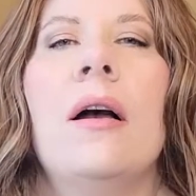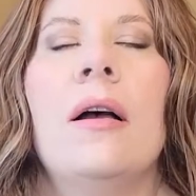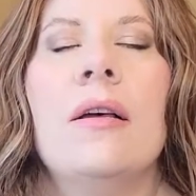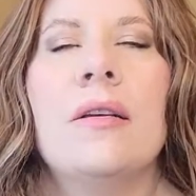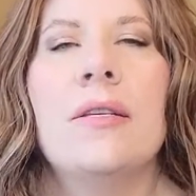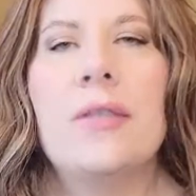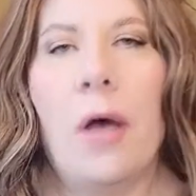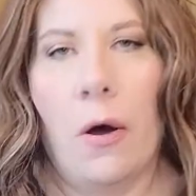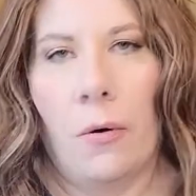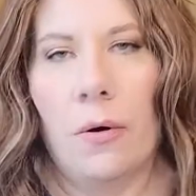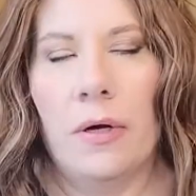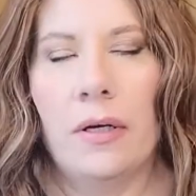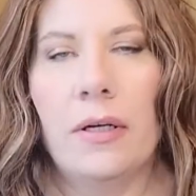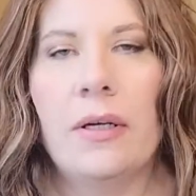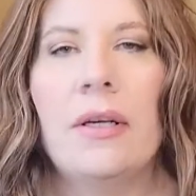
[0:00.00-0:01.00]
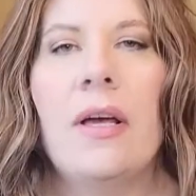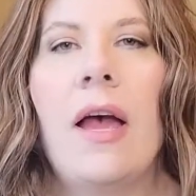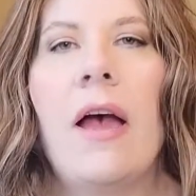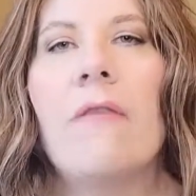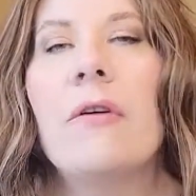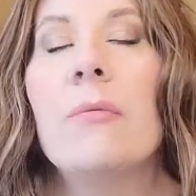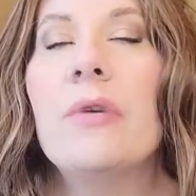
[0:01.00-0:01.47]
So,
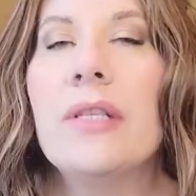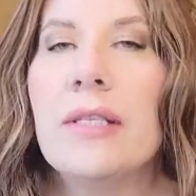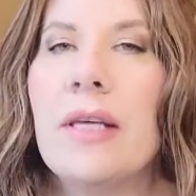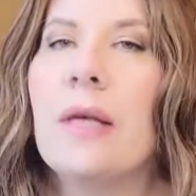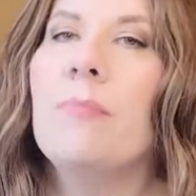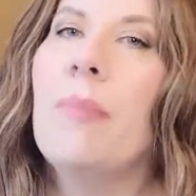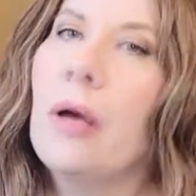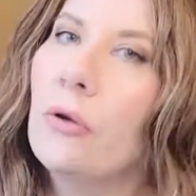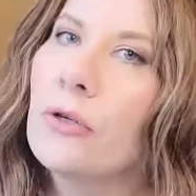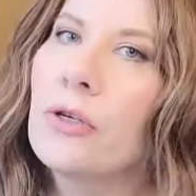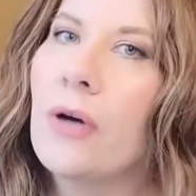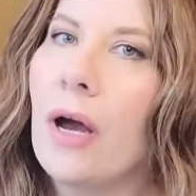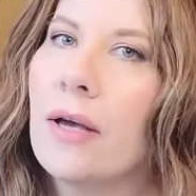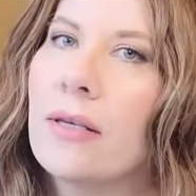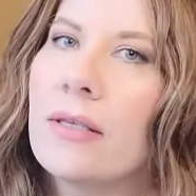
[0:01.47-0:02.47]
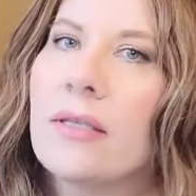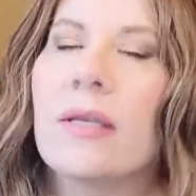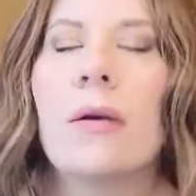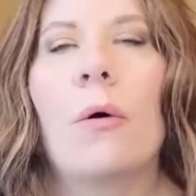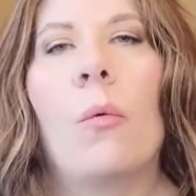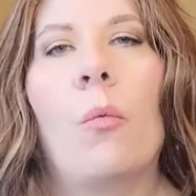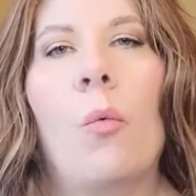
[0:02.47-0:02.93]
everyone said BelleTress
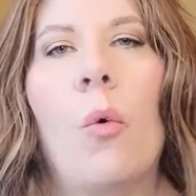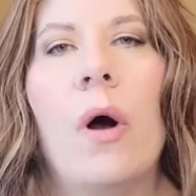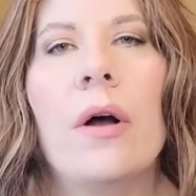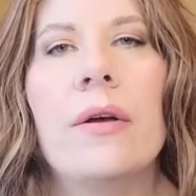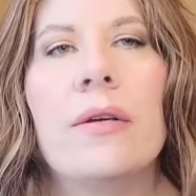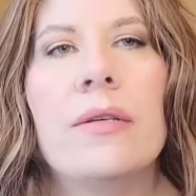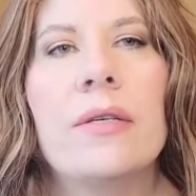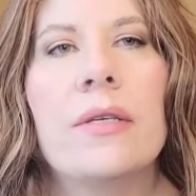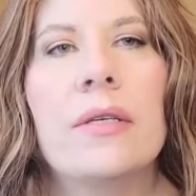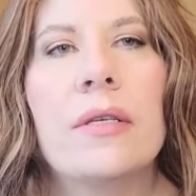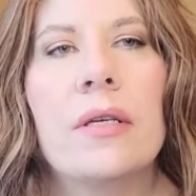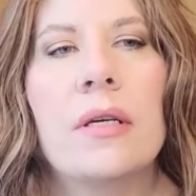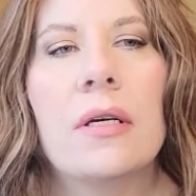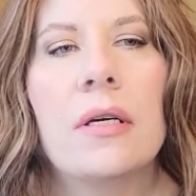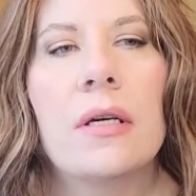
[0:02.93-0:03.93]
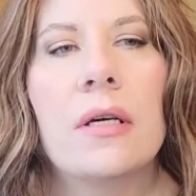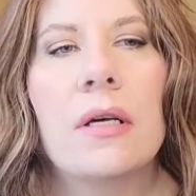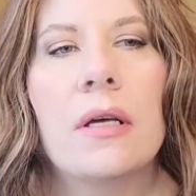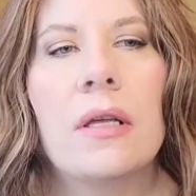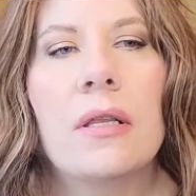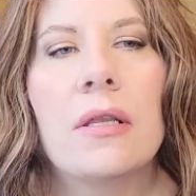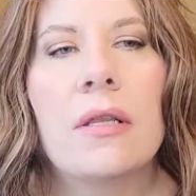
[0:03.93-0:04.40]
was
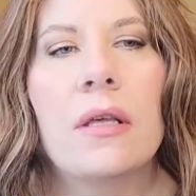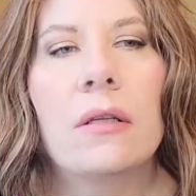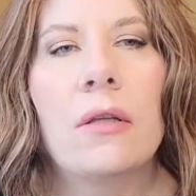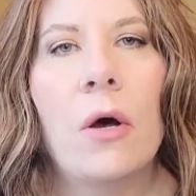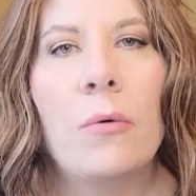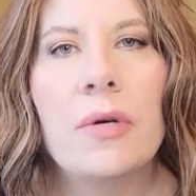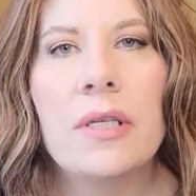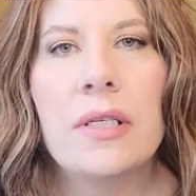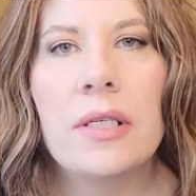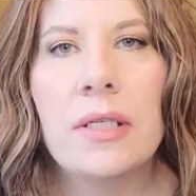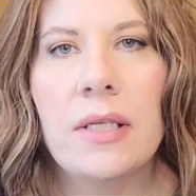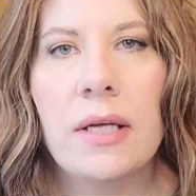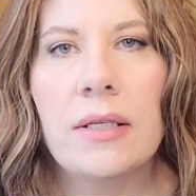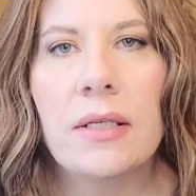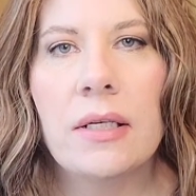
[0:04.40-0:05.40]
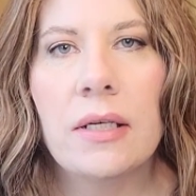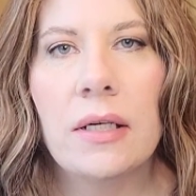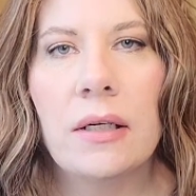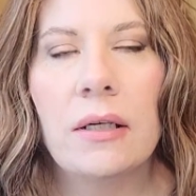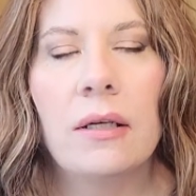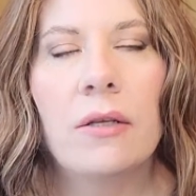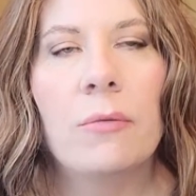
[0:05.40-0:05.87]
the lowest in
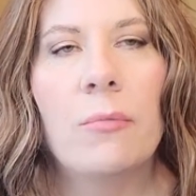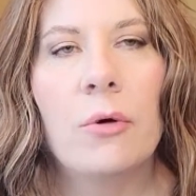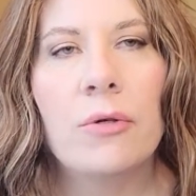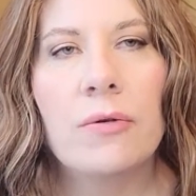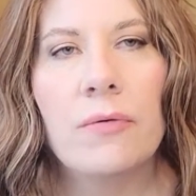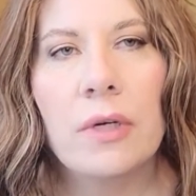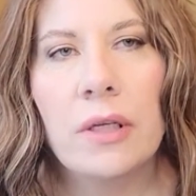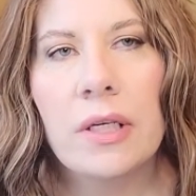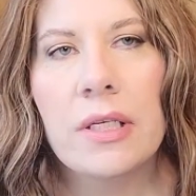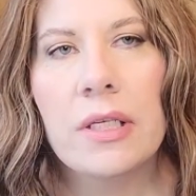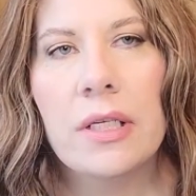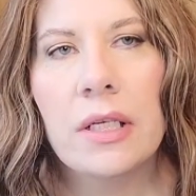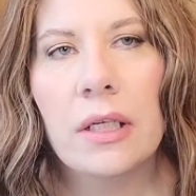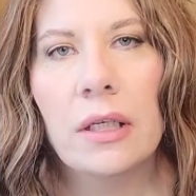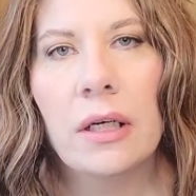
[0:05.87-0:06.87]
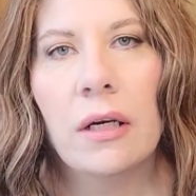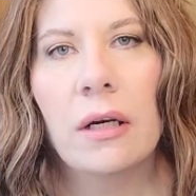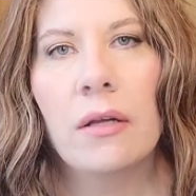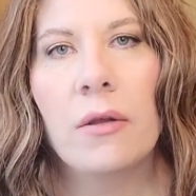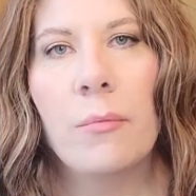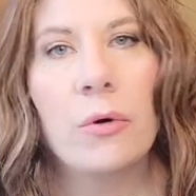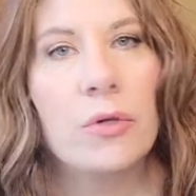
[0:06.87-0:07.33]
density, most realistic,
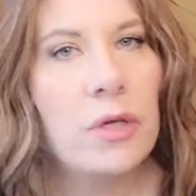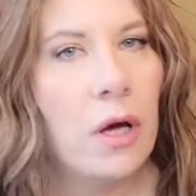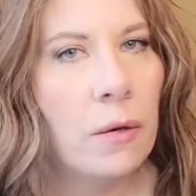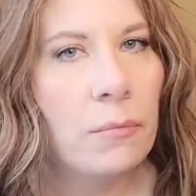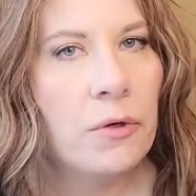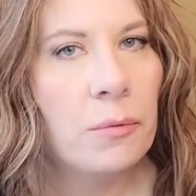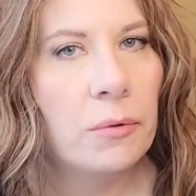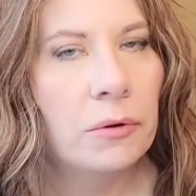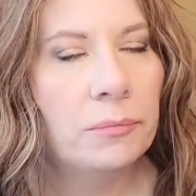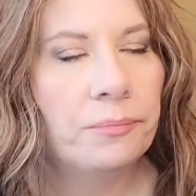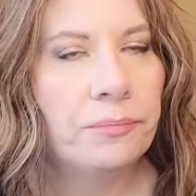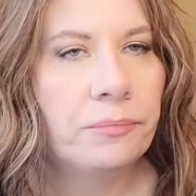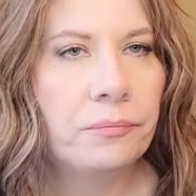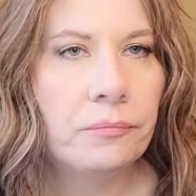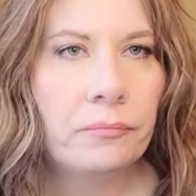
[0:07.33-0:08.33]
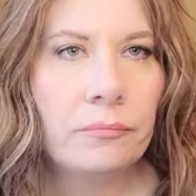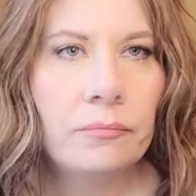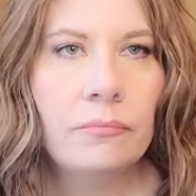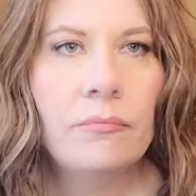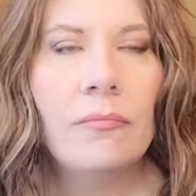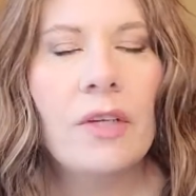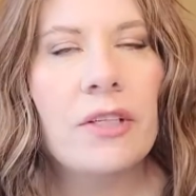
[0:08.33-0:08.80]
the most comfortable.
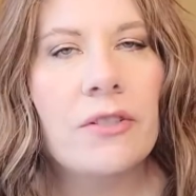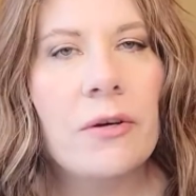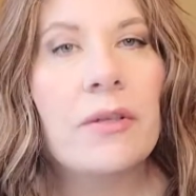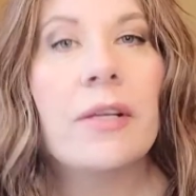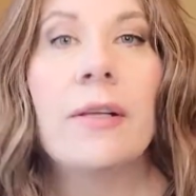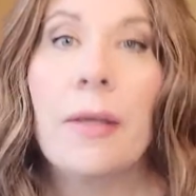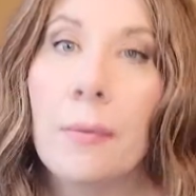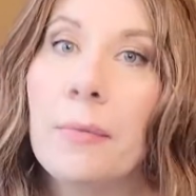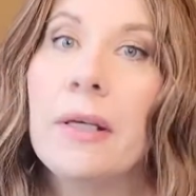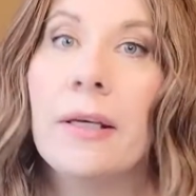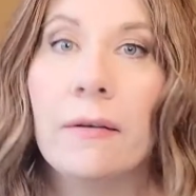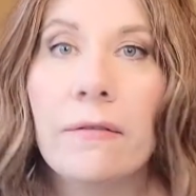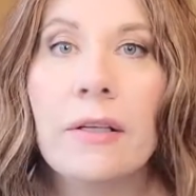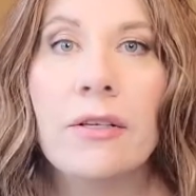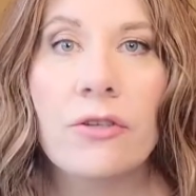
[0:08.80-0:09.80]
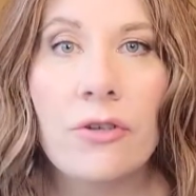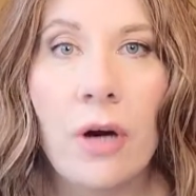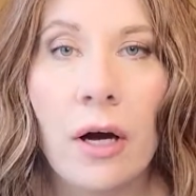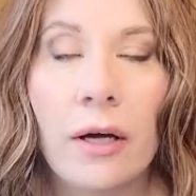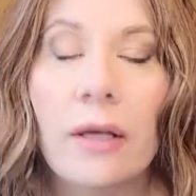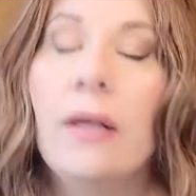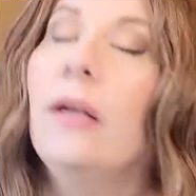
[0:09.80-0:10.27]
So I said, let me give it a
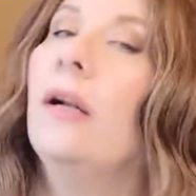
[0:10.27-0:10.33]
try.